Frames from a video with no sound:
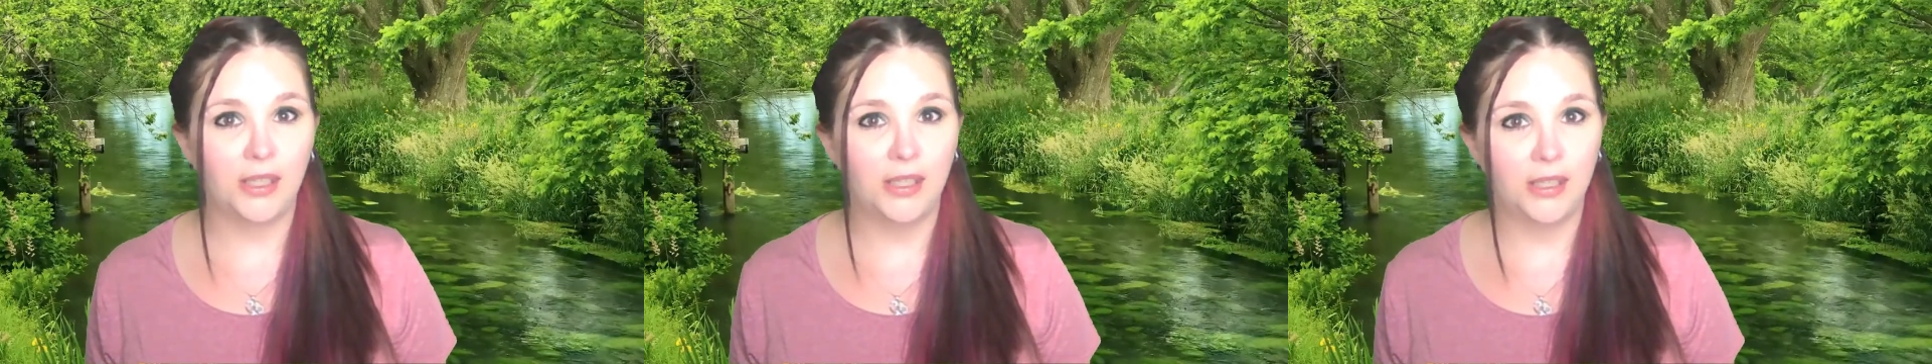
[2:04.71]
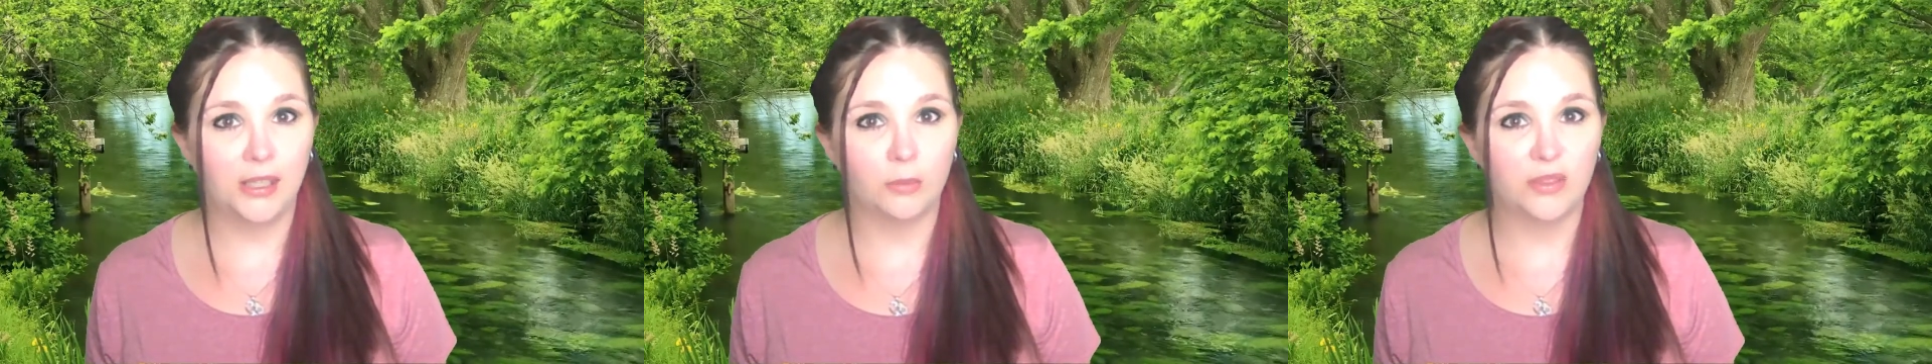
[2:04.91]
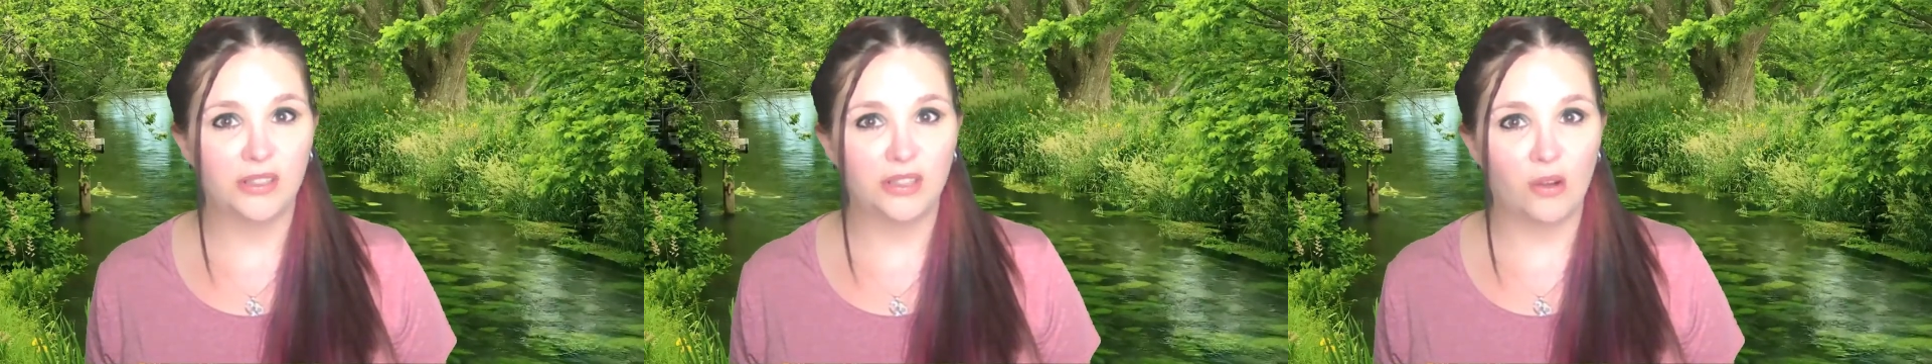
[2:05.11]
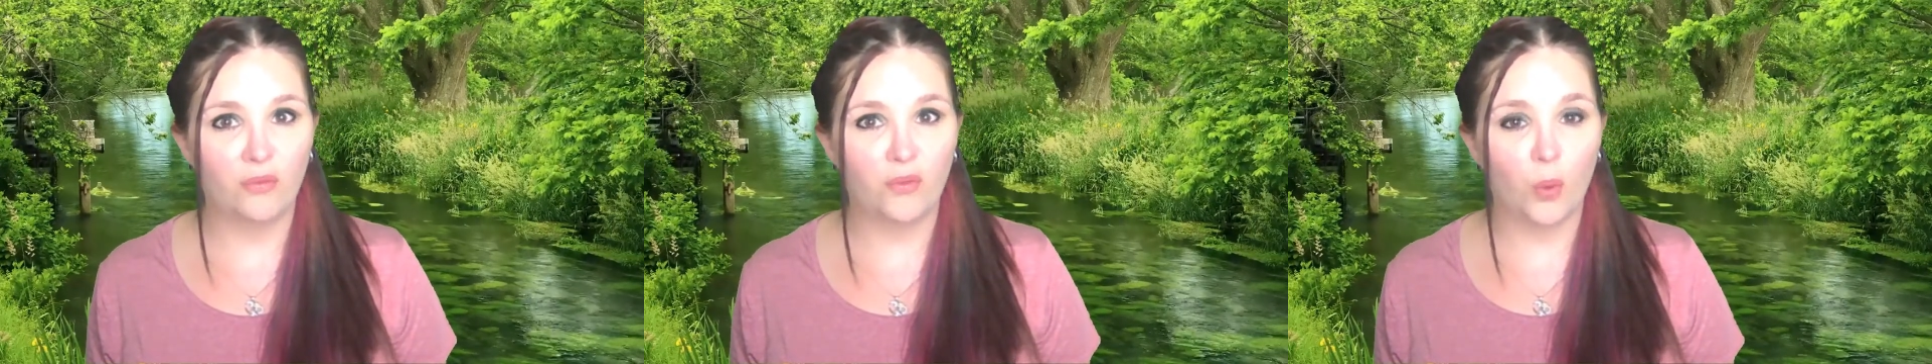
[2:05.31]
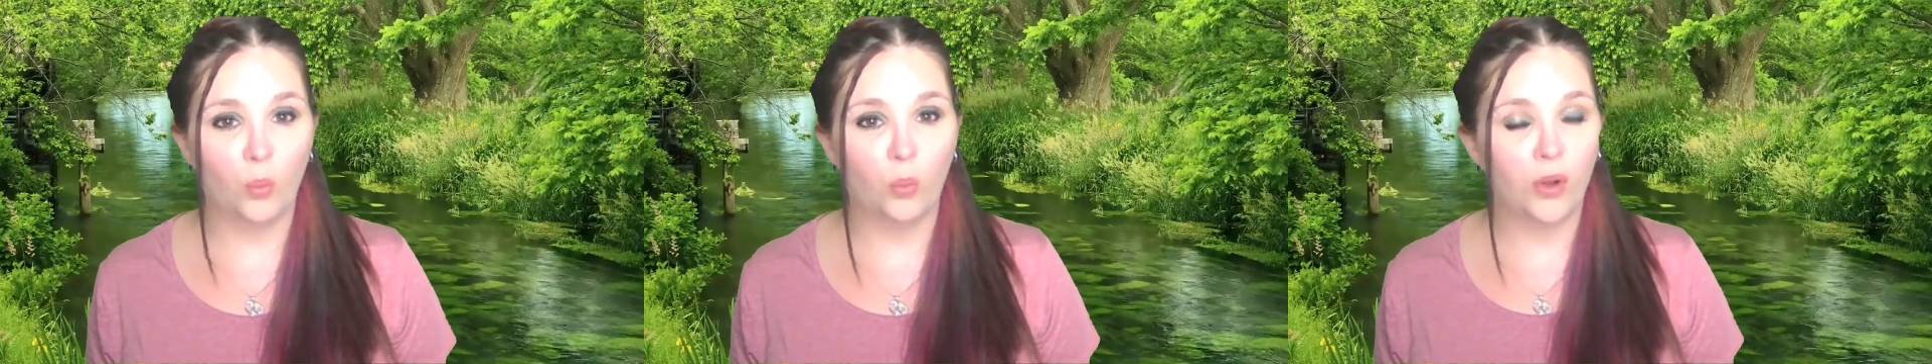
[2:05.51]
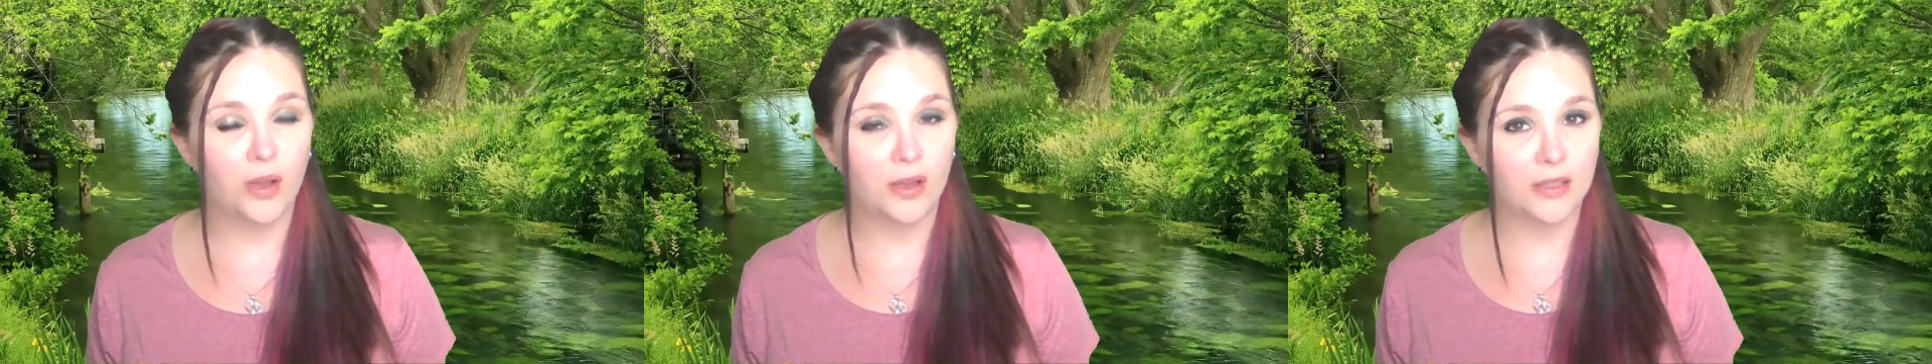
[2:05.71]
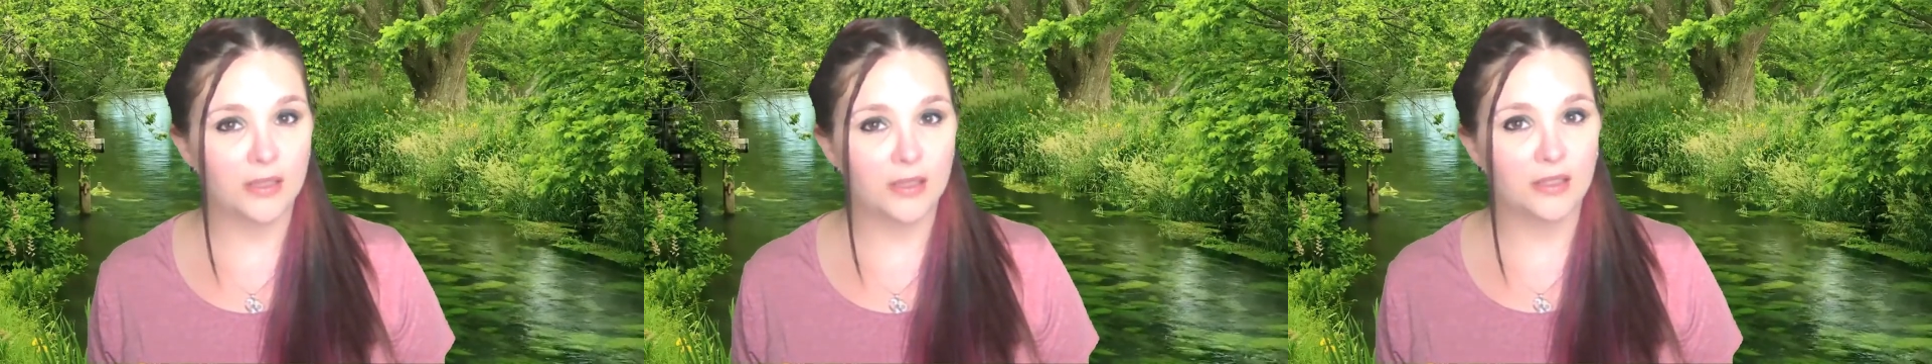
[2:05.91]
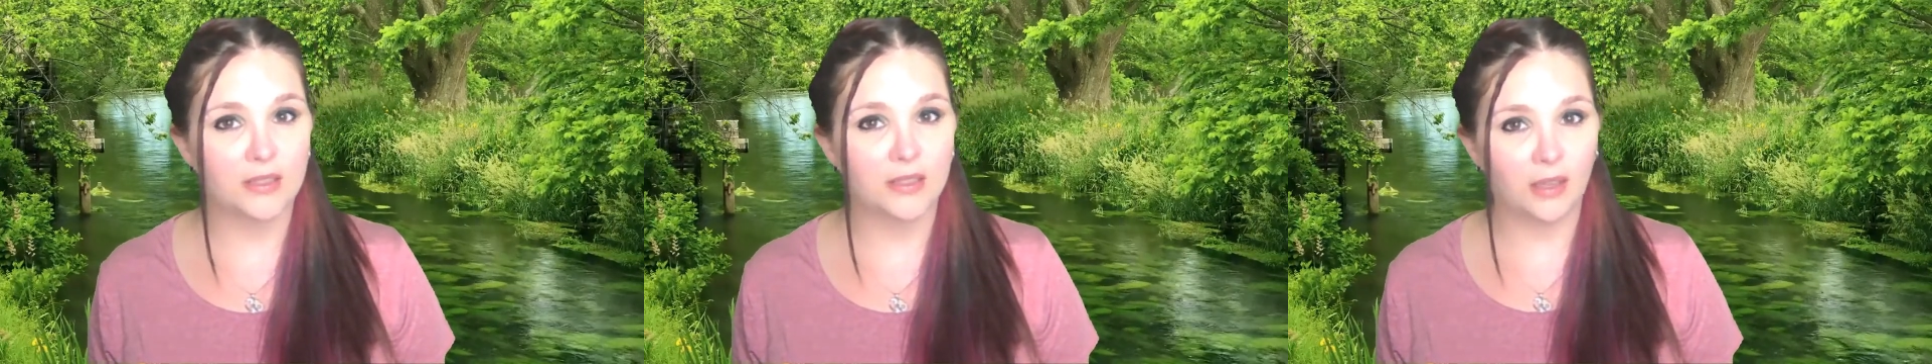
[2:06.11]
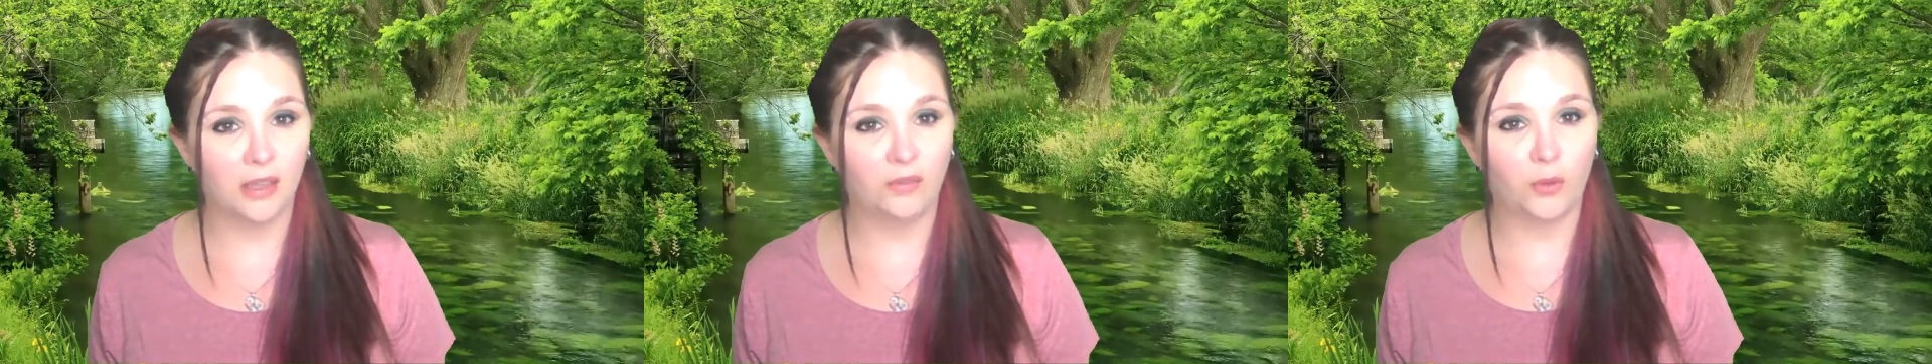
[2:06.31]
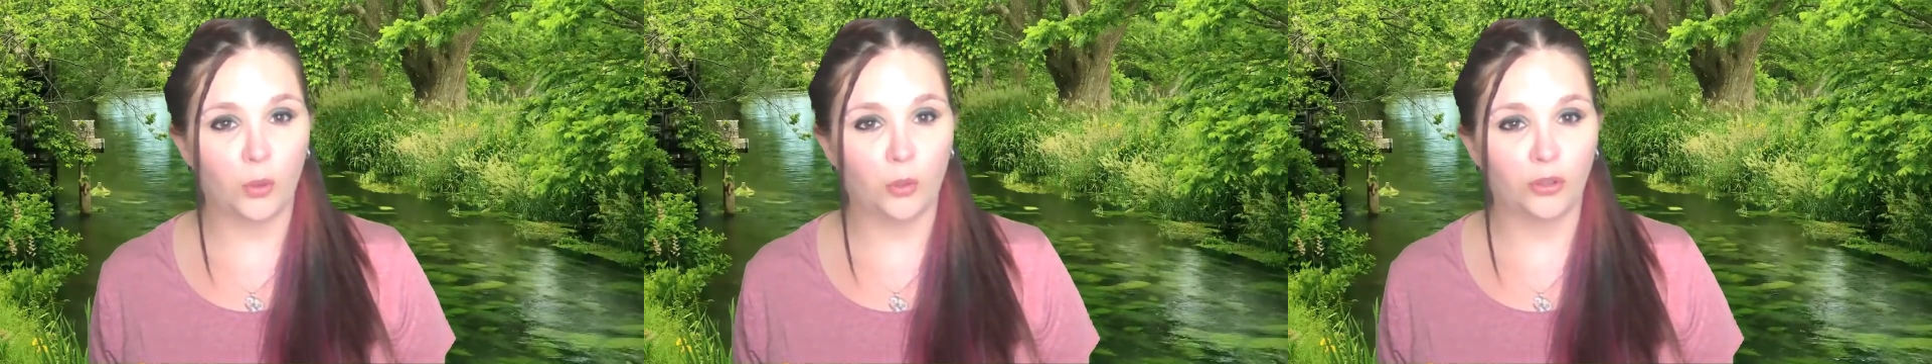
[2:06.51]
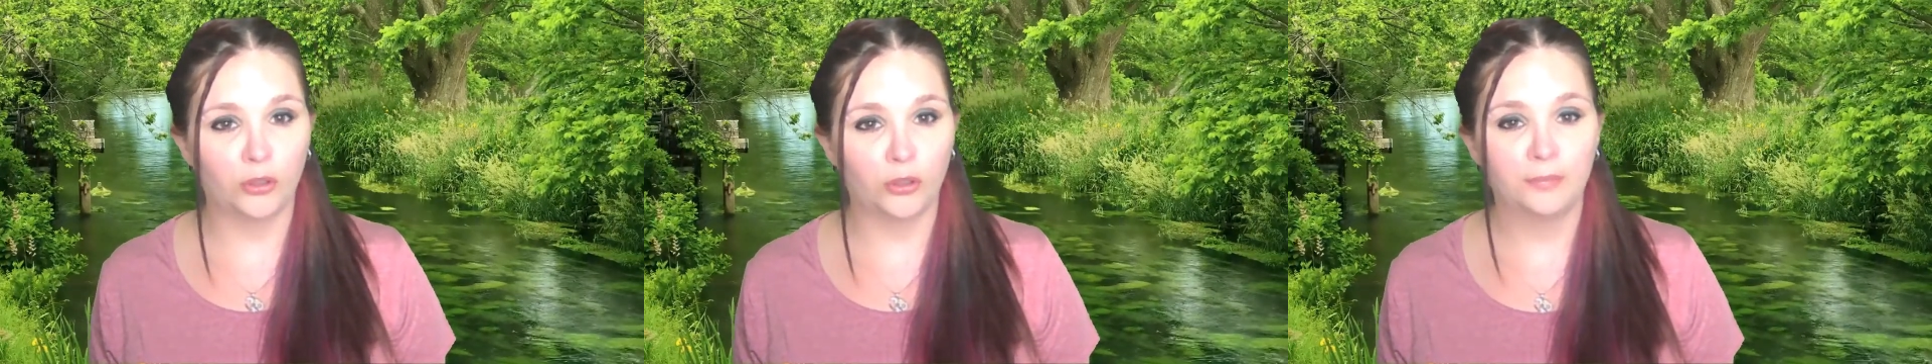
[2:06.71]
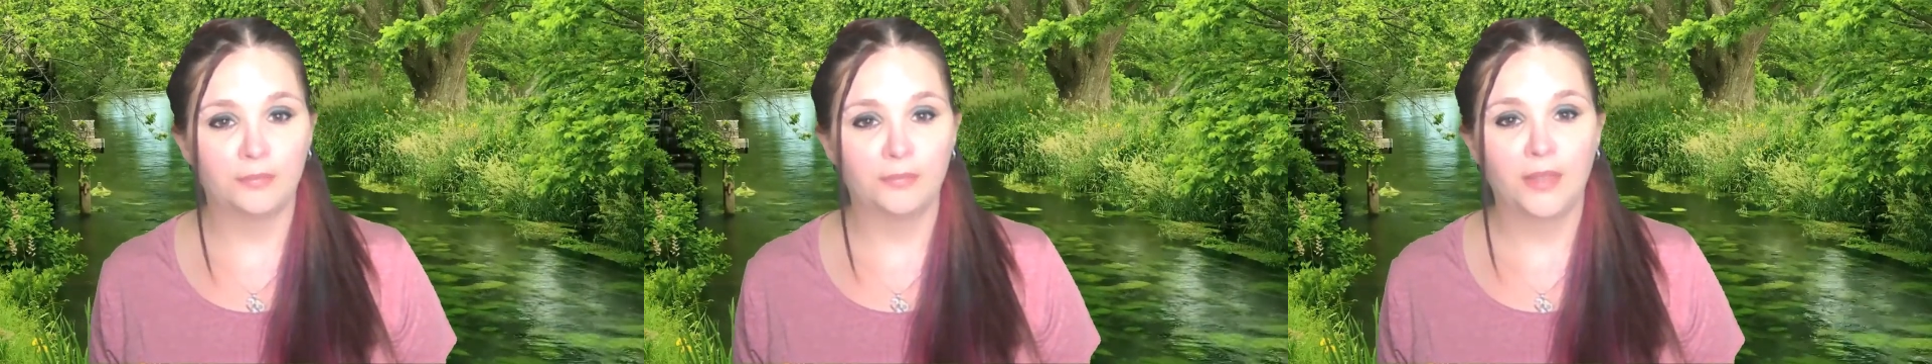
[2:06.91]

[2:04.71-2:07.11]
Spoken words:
Key himself was a slave owner